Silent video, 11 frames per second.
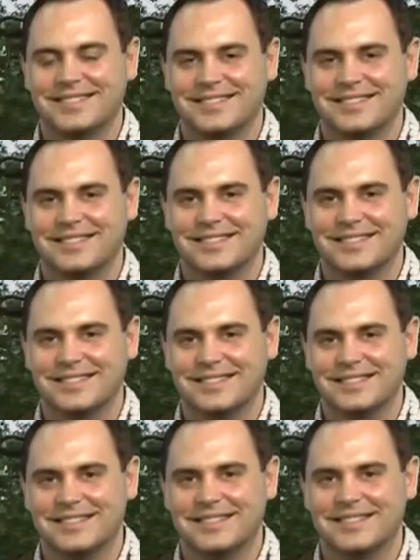
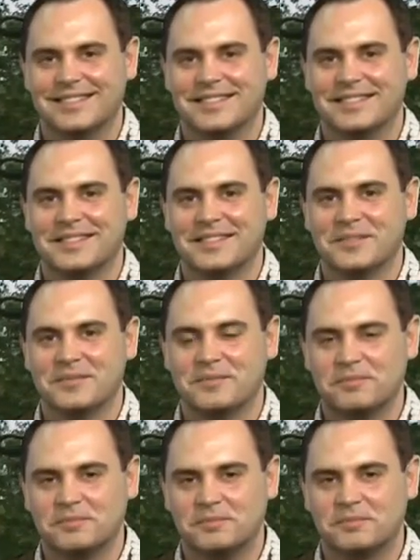
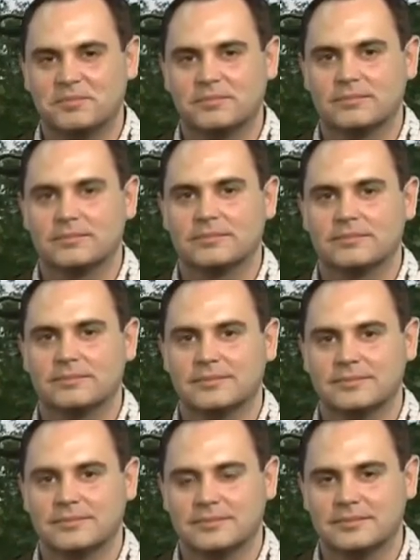
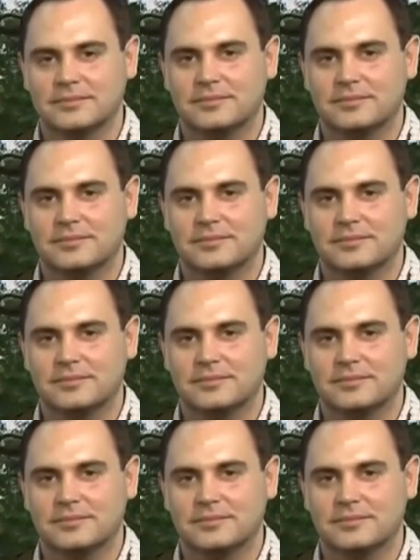(not speaking)